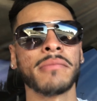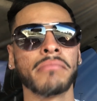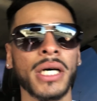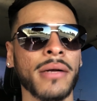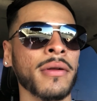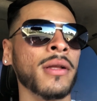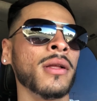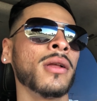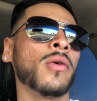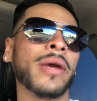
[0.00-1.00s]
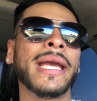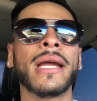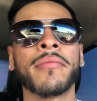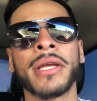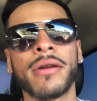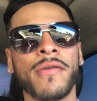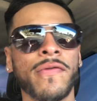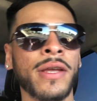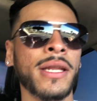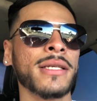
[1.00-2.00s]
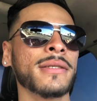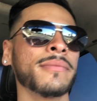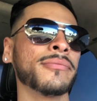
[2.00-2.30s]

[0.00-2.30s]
But we get them here in Phoenix.